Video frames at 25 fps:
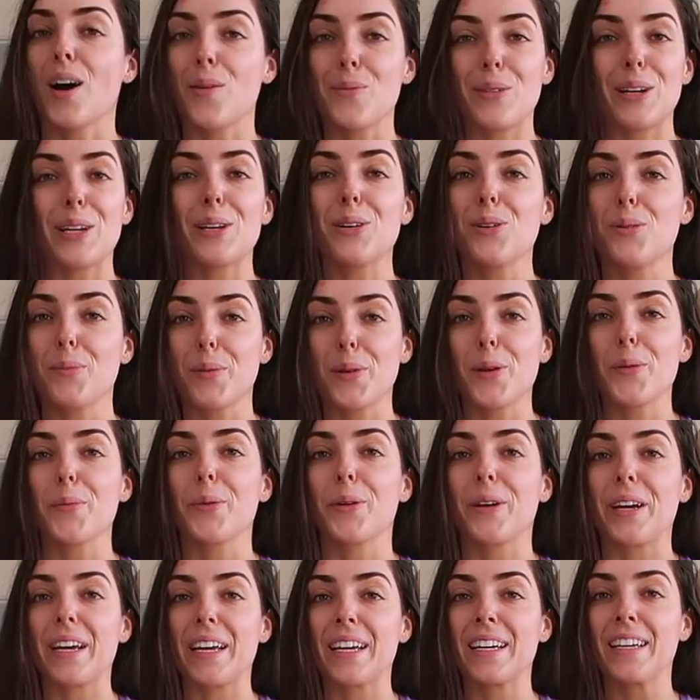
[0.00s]
I'm a little
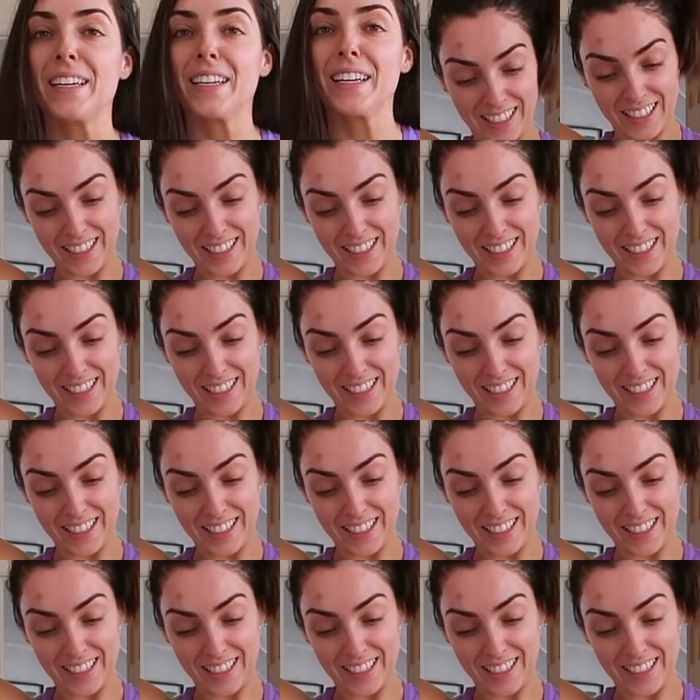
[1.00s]
blueberry.